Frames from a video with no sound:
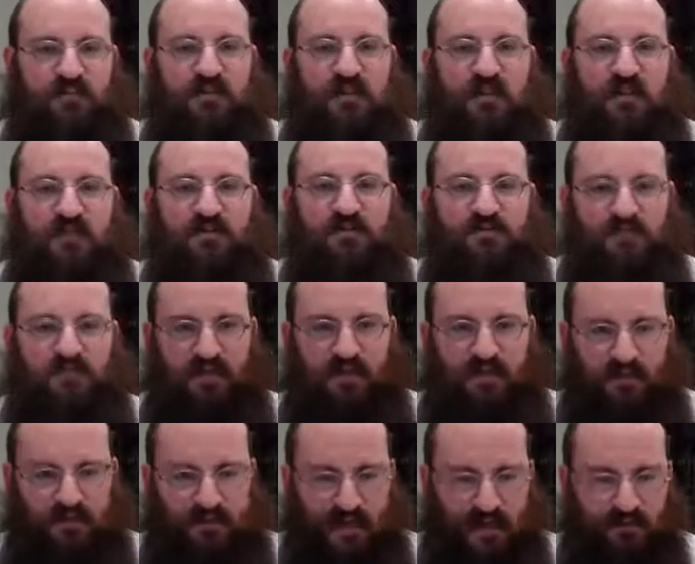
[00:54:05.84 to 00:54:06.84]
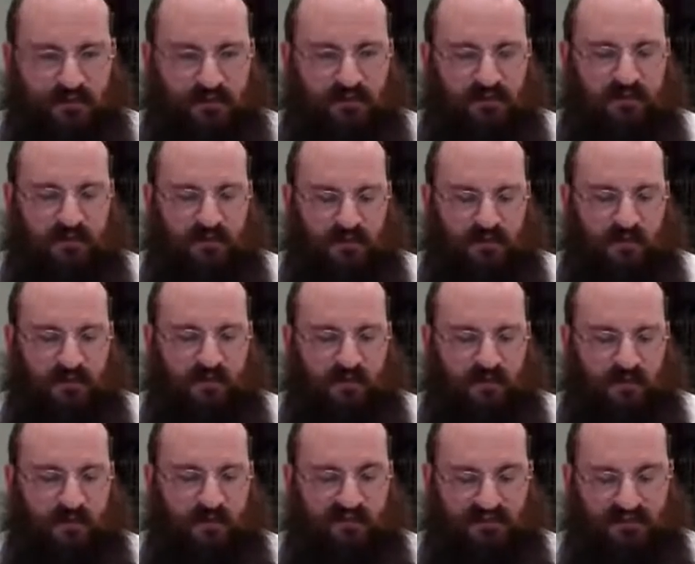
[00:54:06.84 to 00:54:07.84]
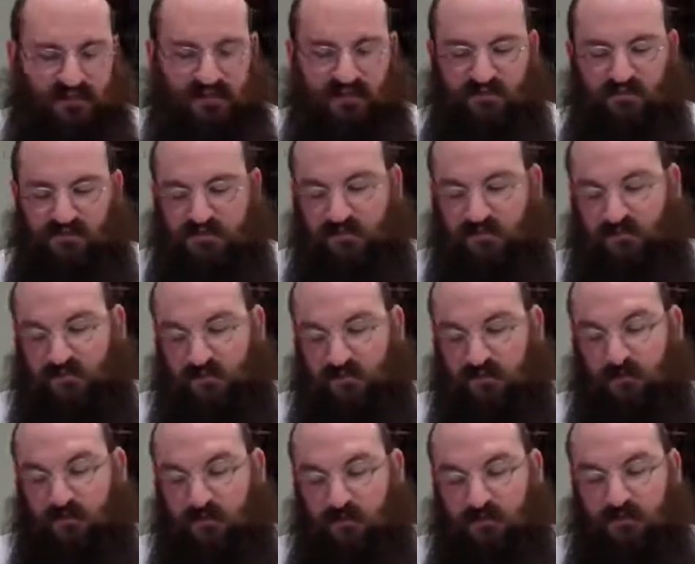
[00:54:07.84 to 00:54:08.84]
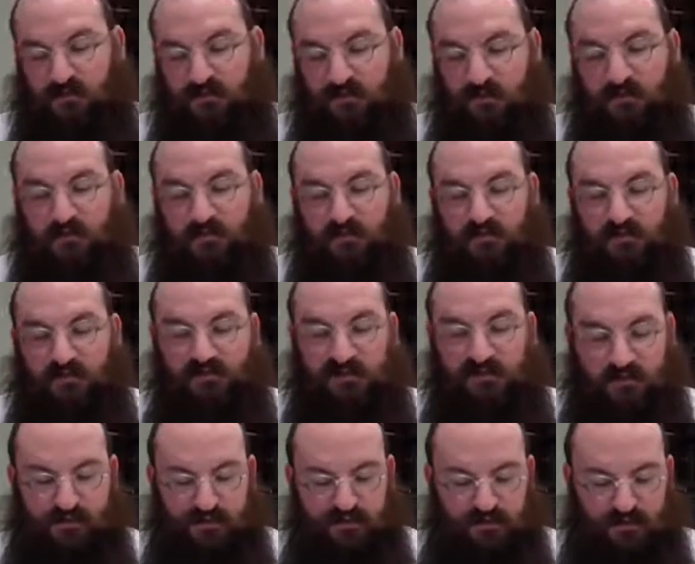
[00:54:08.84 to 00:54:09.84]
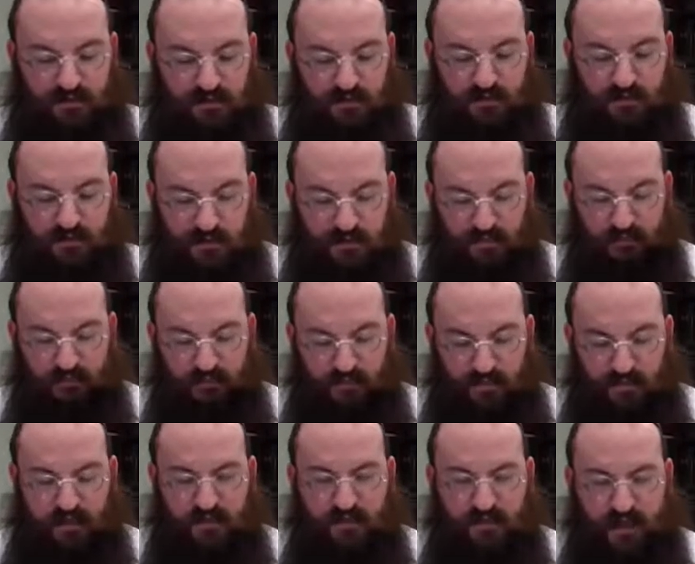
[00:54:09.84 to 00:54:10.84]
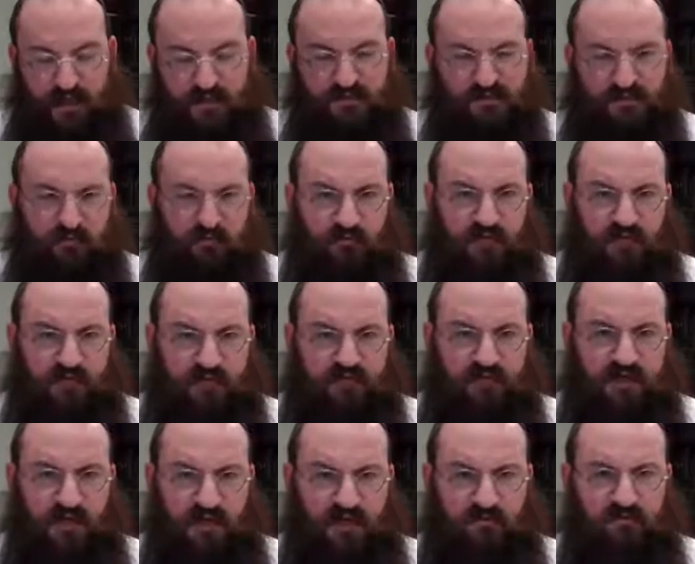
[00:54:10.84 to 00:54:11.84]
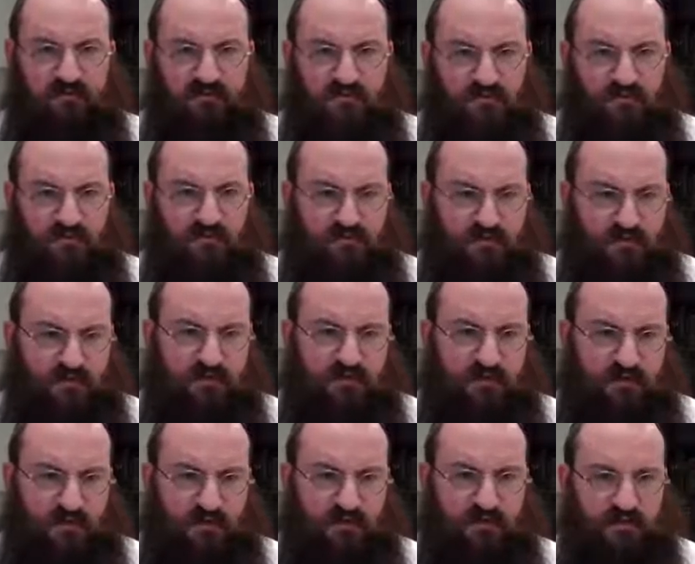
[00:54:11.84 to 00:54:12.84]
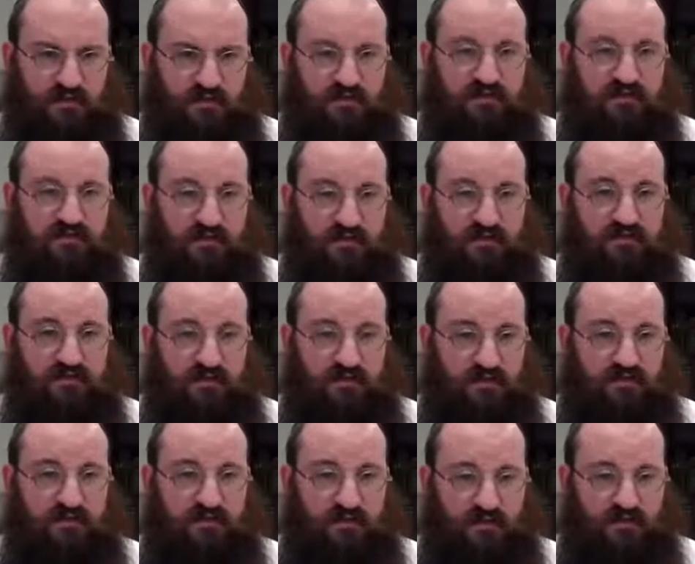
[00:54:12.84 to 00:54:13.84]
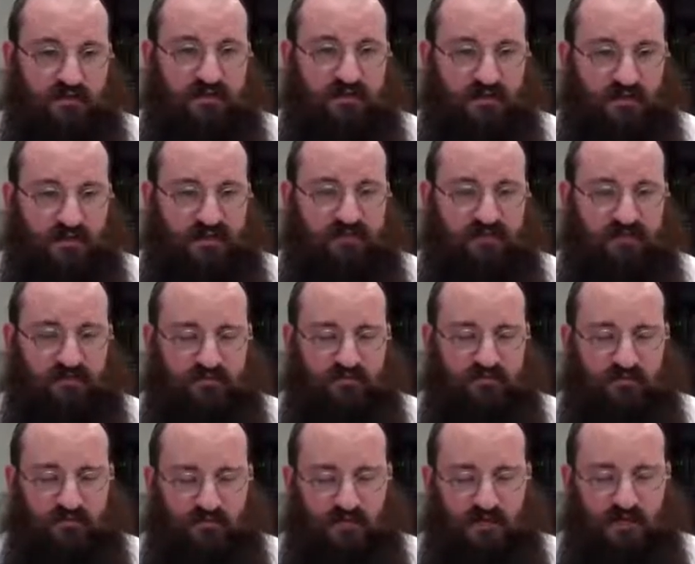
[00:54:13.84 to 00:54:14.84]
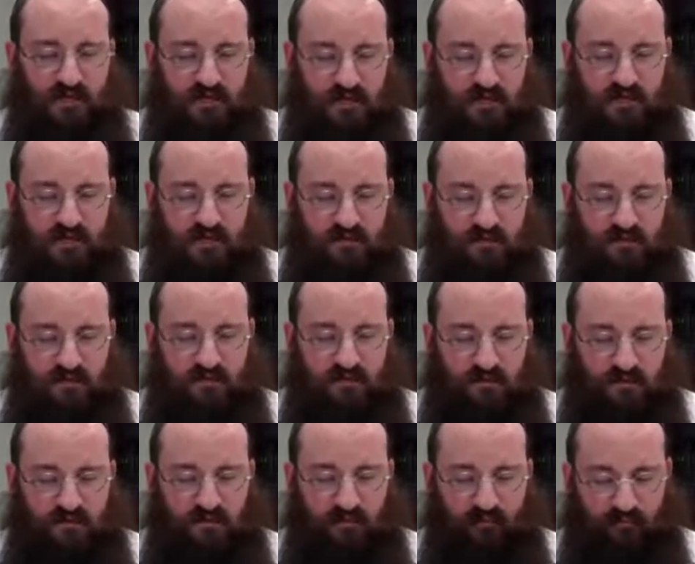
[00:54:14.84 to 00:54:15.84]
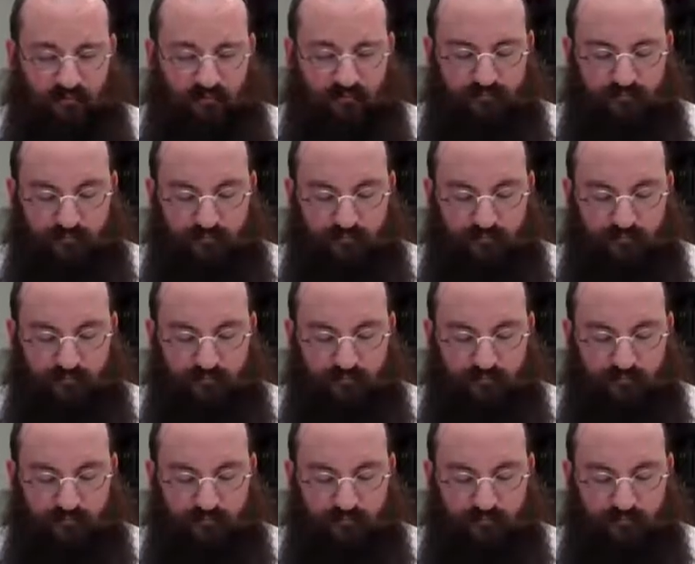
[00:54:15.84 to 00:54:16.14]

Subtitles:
and his actions should all be all self-serving, all pleasure-seeking. That's the wish of the animal soul originally, until you've transformed it using the power of your neshama.